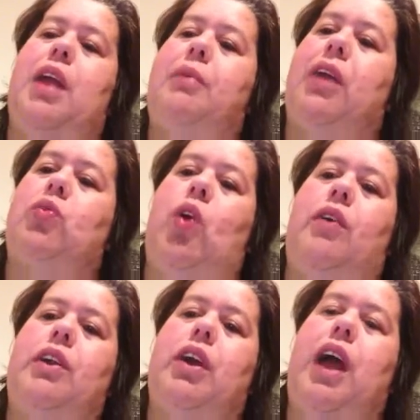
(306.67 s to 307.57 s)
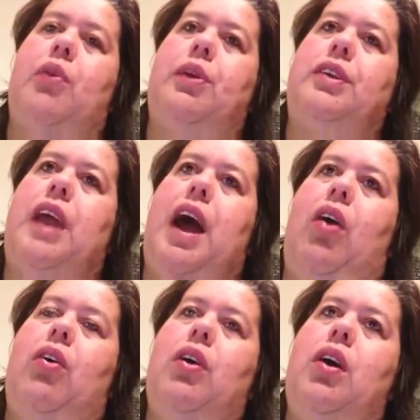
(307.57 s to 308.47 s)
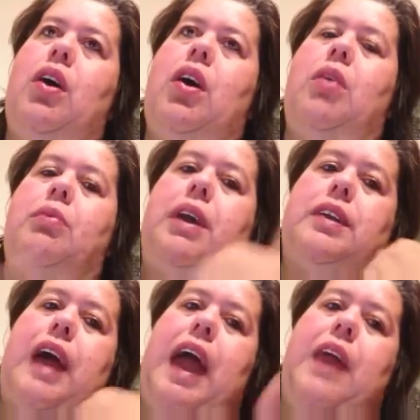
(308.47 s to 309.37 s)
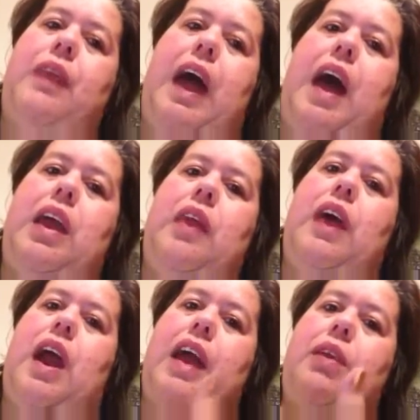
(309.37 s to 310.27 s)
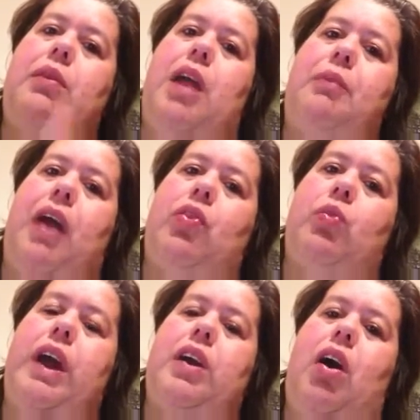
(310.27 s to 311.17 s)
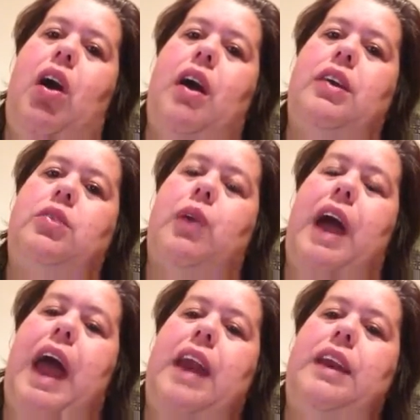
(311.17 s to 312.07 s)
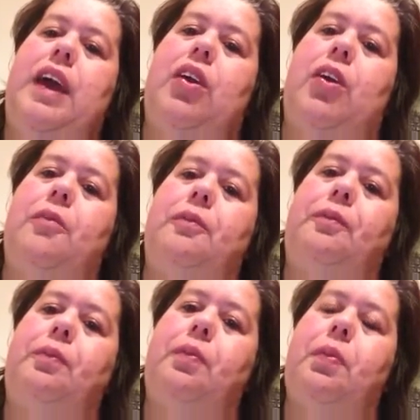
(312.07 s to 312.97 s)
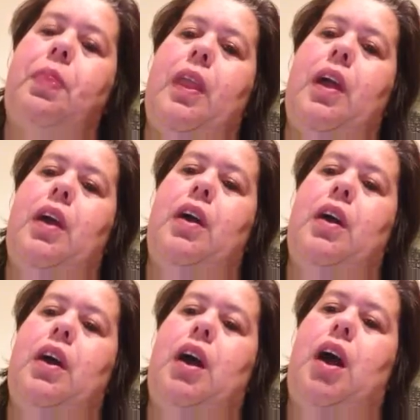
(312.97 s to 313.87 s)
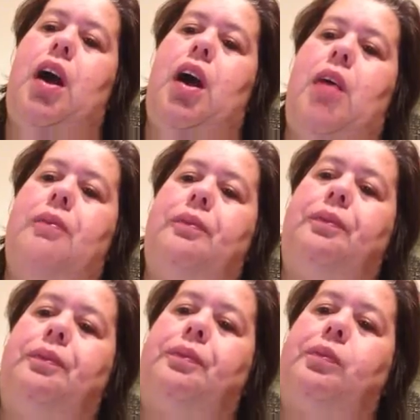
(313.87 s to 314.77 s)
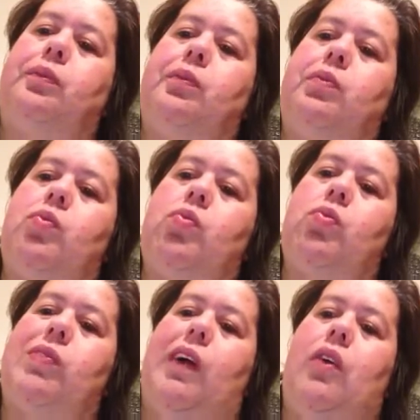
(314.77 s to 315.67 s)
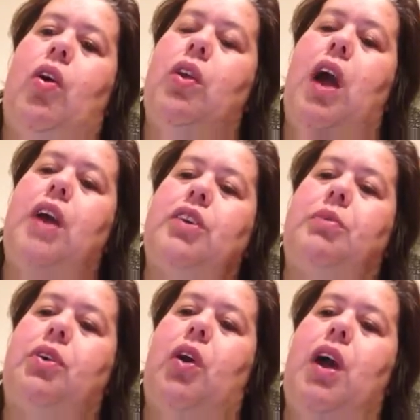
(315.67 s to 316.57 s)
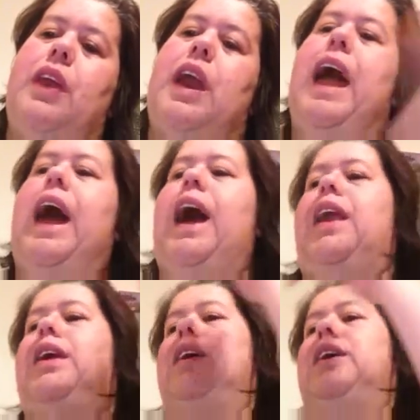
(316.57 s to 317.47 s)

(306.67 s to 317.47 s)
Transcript: at about 1,200 calories now because I ate that, and then I at about three o'clock is when I had dinner. Um, or lunch. I'm sorry. Then I had